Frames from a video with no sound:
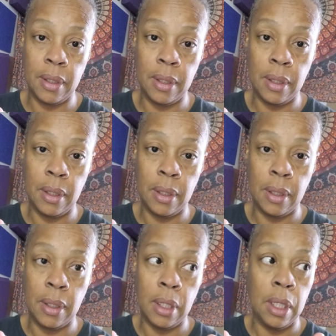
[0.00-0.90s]

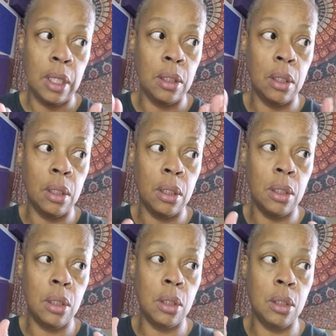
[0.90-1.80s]

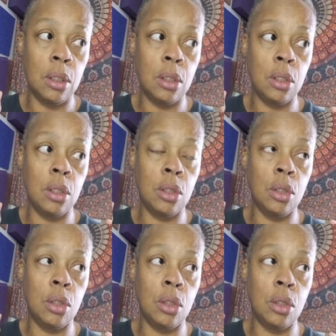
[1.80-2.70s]
No one is speaking in this clip.